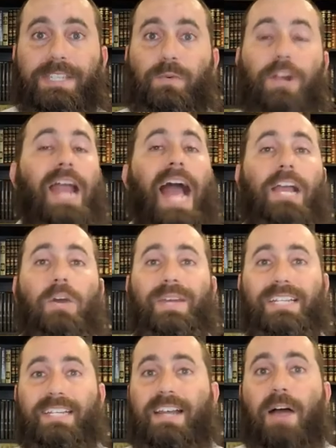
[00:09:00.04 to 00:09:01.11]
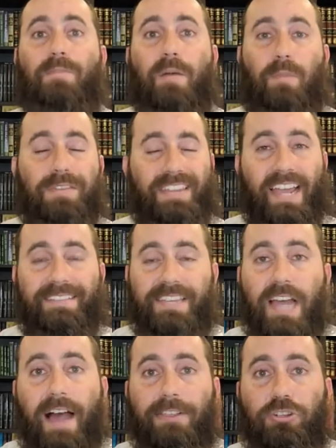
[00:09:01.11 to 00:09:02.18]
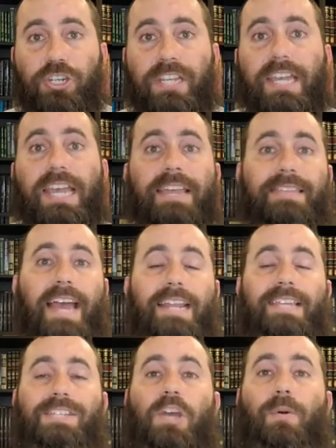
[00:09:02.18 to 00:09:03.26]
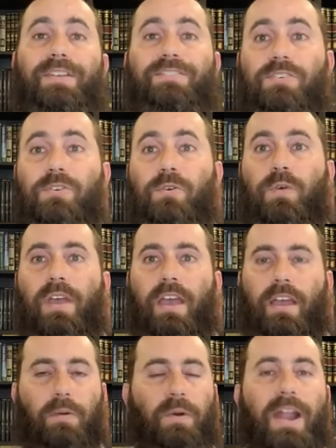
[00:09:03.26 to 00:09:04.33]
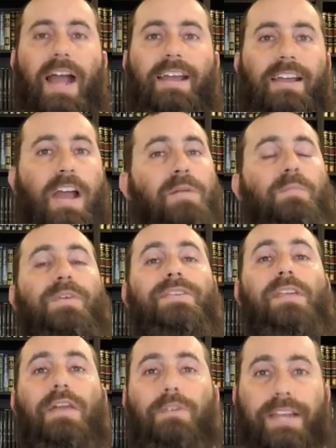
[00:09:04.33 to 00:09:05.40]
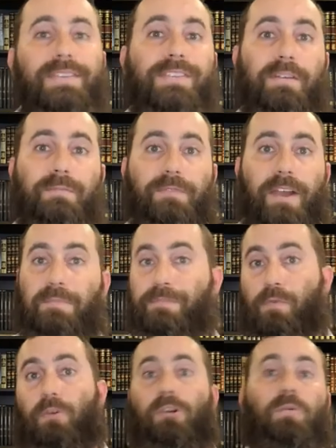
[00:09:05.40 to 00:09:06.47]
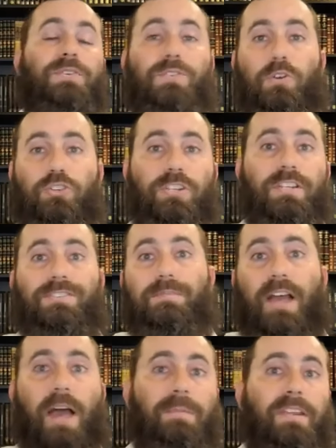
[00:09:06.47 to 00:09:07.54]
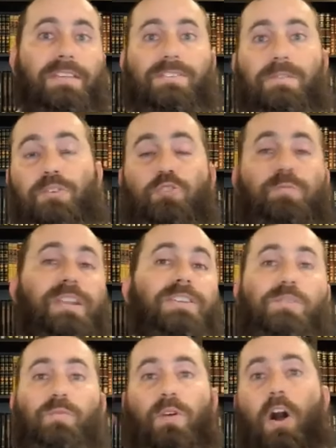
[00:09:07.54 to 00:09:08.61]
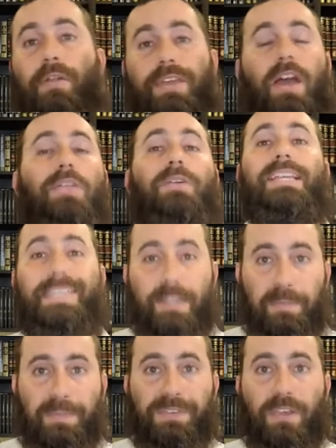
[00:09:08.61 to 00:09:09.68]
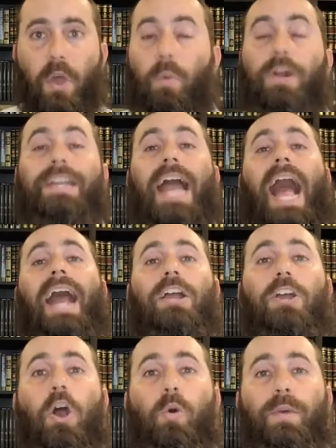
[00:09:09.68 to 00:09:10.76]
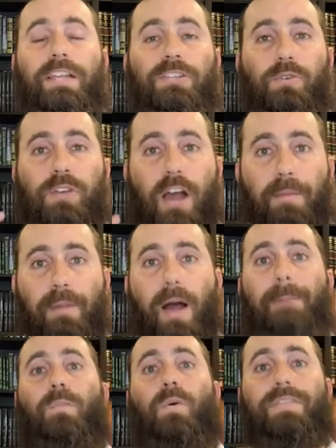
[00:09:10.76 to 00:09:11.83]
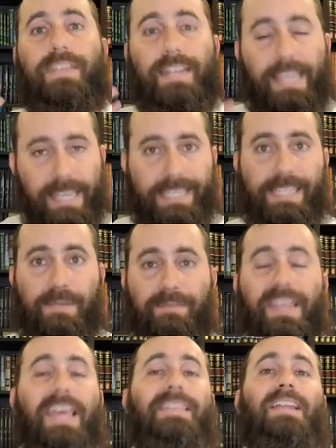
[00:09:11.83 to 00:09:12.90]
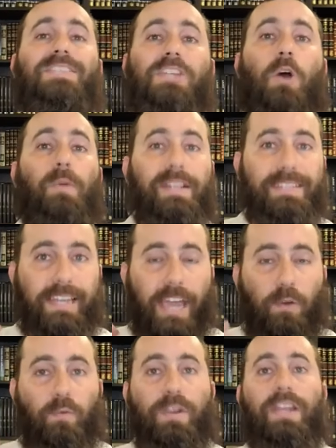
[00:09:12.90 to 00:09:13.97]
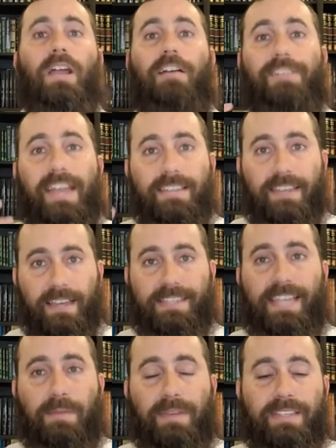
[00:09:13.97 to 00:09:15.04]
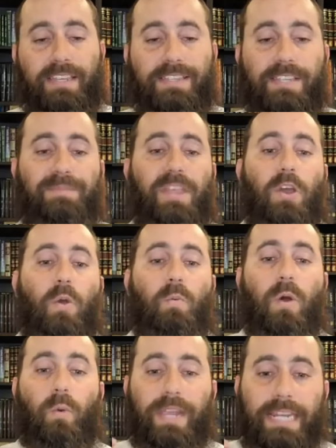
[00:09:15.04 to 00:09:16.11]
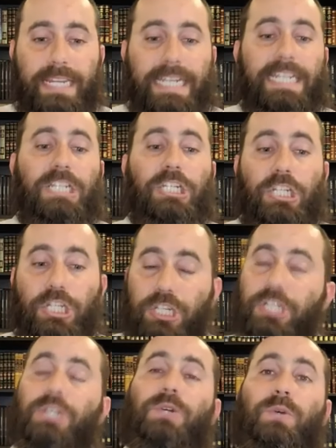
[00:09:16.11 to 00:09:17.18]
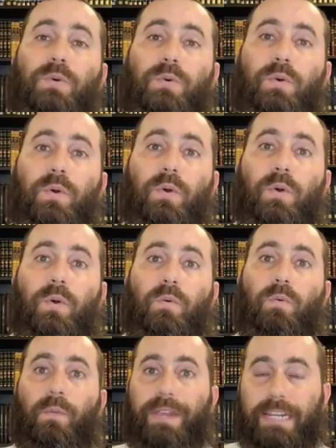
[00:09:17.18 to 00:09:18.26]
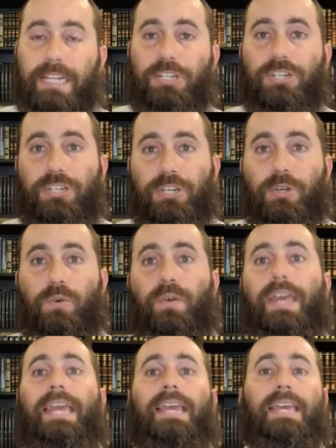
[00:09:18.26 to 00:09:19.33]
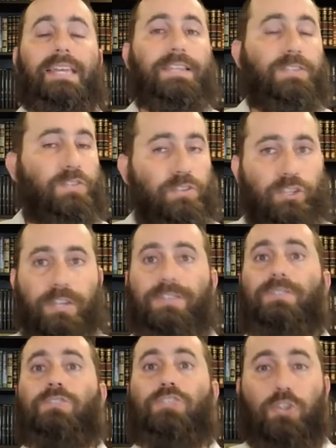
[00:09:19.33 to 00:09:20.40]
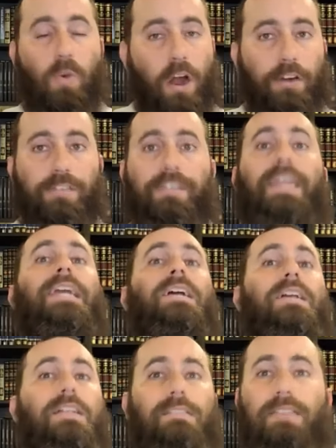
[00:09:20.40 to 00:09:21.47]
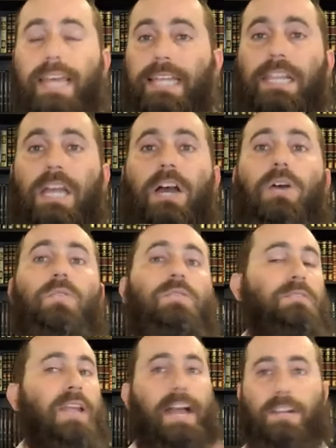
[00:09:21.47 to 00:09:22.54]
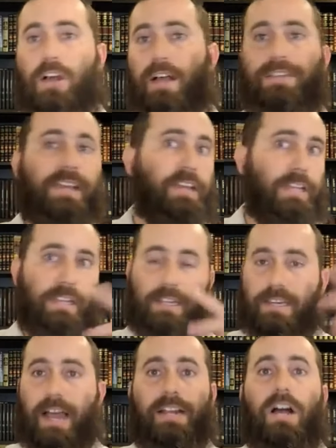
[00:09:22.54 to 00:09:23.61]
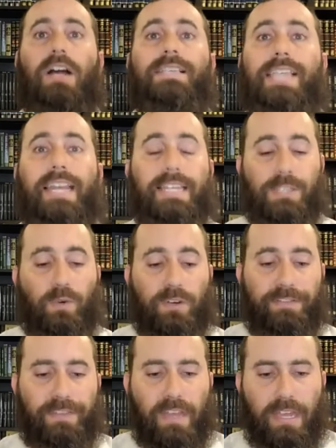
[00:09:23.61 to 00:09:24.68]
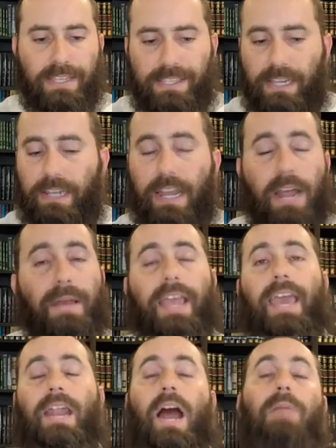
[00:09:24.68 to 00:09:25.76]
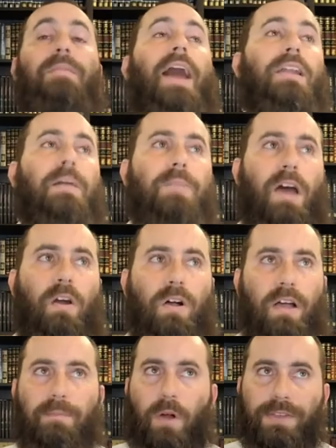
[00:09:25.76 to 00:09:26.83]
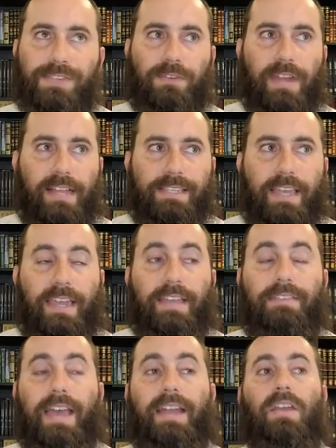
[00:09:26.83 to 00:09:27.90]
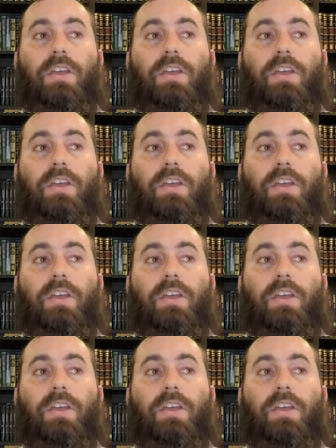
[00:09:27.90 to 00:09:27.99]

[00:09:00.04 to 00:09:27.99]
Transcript: We are not going to come up with an ideology that is going to, uh, we're not going to come up with another ism, right? Before it was socialism, communism, humanism, all the other isms. We're not going to come up with an ism that is going to get rid of anti-Semitism. What we need to do, what we need to do is just do our thing, lay low, not cause any, not cause any sort of scene. And again, I'm not, I'm not, I'm also not saying that